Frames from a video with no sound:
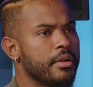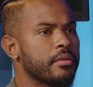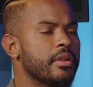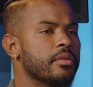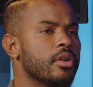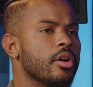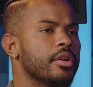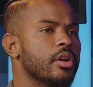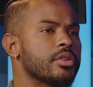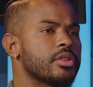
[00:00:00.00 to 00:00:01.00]
never love at all,
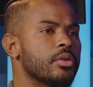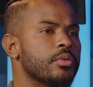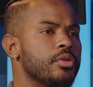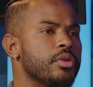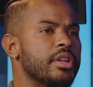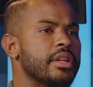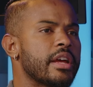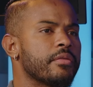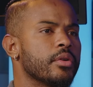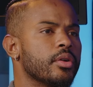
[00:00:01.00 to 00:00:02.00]
and also you can
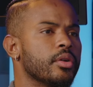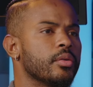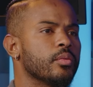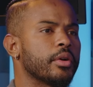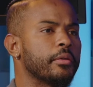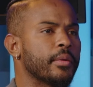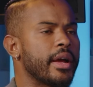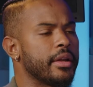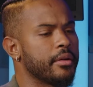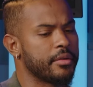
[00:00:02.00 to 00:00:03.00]
never
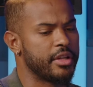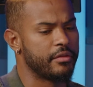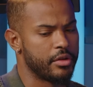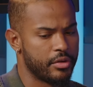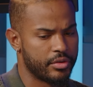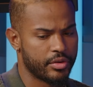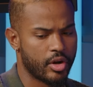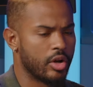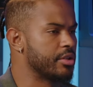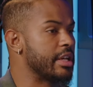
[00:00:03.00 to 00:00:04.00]
regret giving your
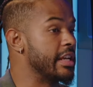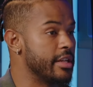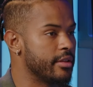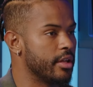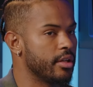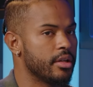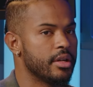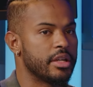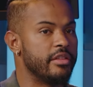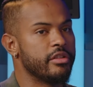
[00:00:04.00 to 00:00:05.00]
all to anything.
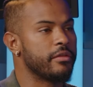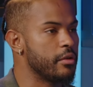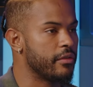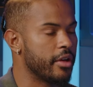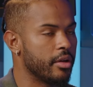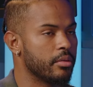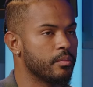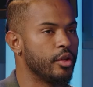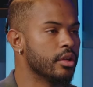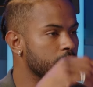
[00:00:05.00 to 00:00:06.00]
Agree. Even if you fail,
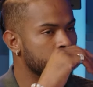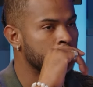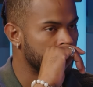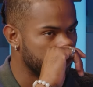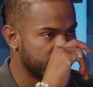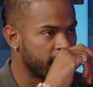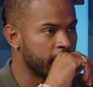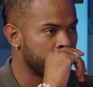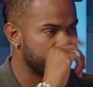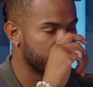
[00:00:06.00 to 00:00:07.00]
you know. You
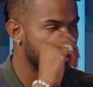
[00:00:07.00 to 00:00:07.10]
also